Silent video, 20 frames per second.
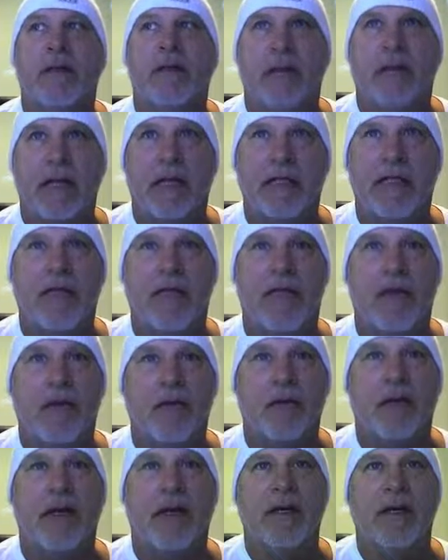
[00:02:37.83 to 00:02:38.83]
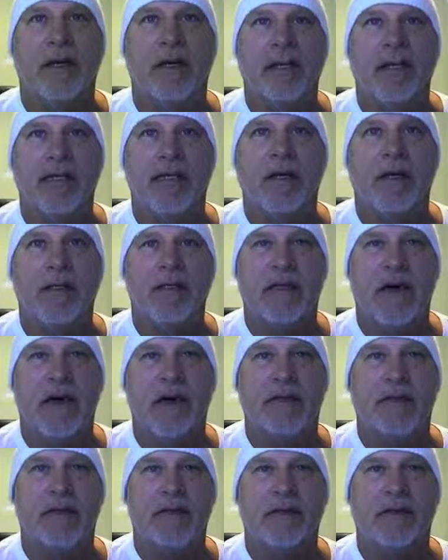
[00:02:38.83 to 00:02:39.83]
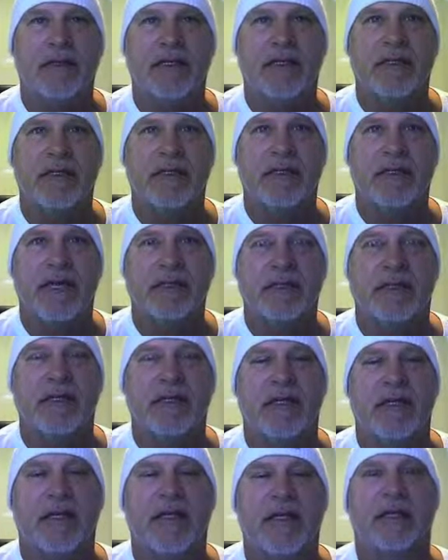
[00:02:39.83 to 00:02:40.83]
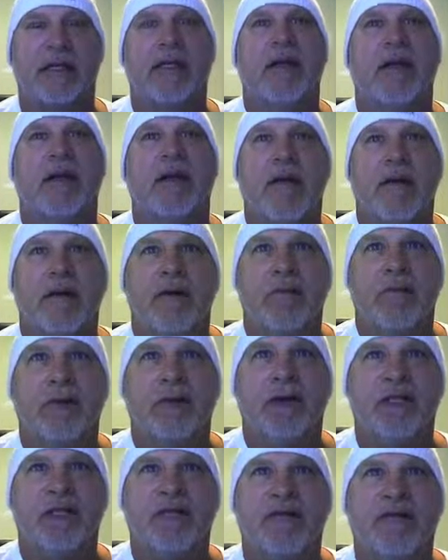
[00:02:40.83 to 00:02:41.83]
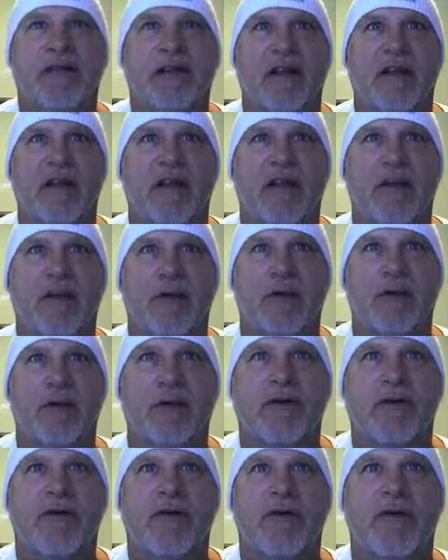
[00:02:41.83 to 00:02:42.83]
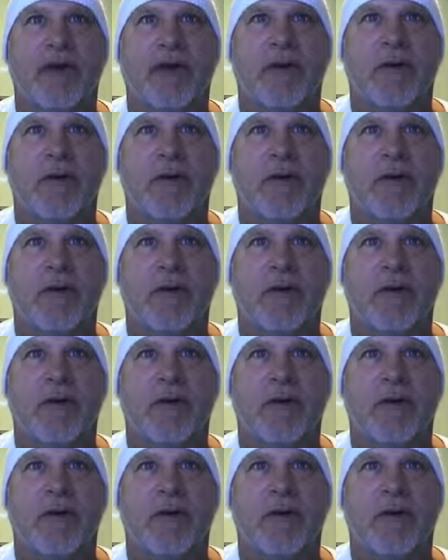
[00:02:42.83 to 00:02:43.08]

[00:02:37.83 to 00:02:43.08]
Let's look at what Tom Hiddleston says in this British villains commercial very